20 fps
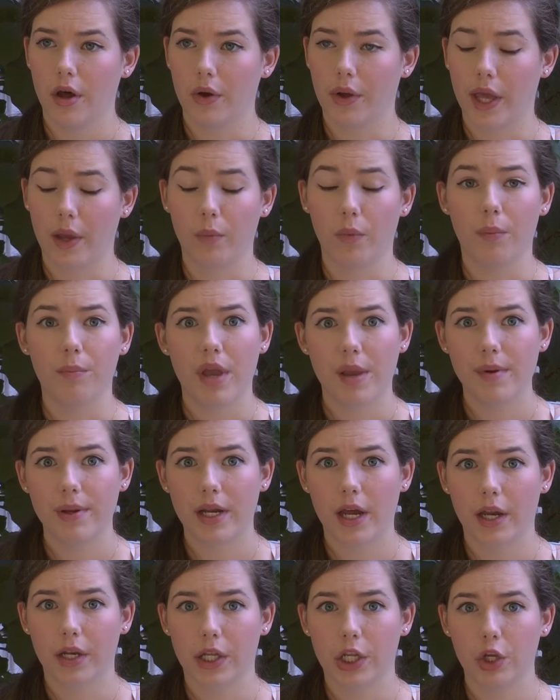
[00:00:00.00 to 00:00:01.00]
Okay, well maybe
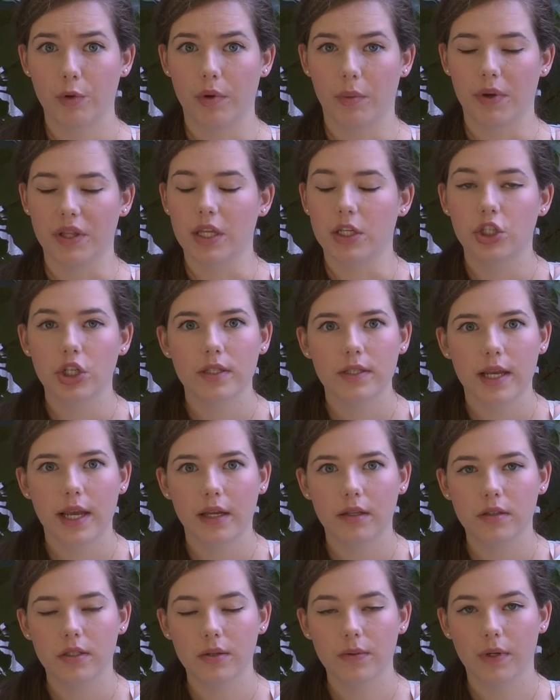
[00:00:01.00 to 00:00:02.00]
not human, but they just
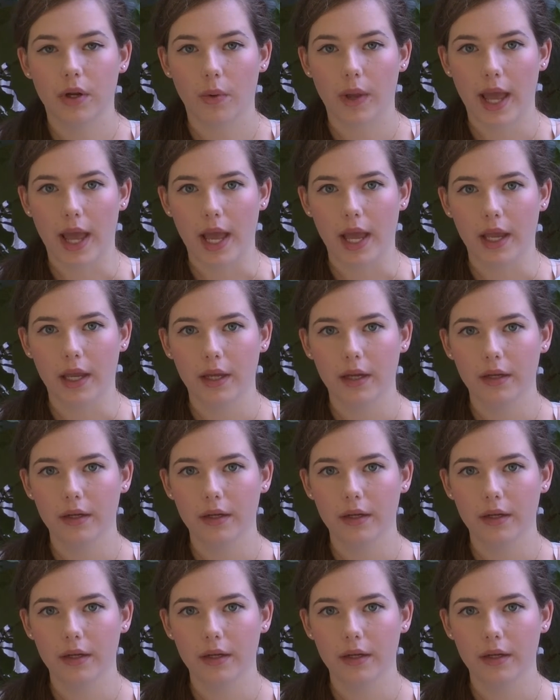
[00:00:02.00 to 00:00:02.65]
can't do it, okay?